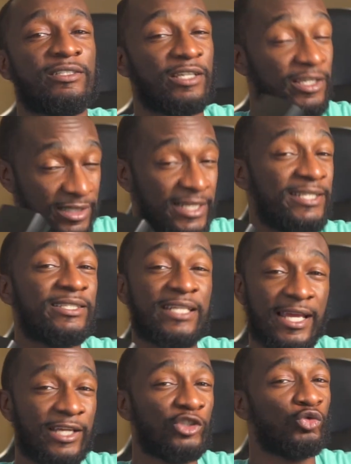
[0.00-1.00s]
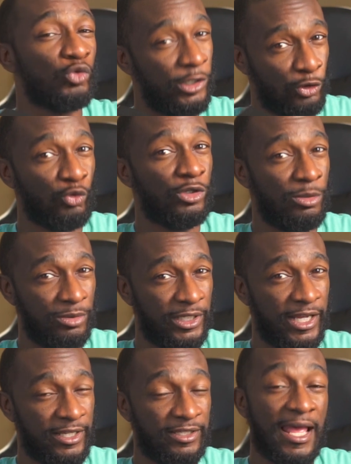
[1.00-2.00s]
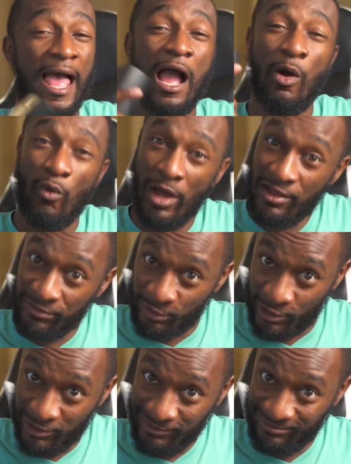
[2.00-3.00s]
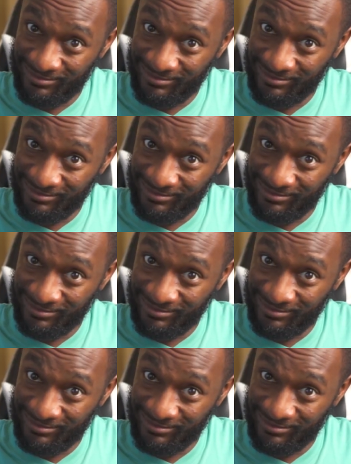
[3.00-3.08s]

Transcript: because these things run through AA's. However,